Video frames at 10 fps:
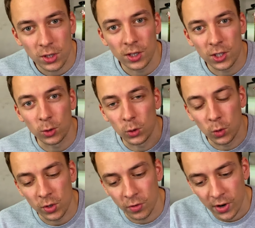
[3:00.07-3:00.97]
the CO2
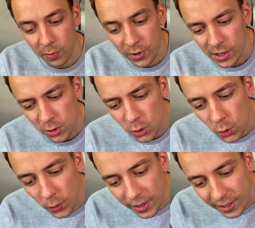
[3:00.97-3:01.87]
was evaporating too
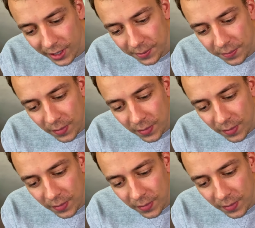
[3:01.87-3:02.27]
quickly.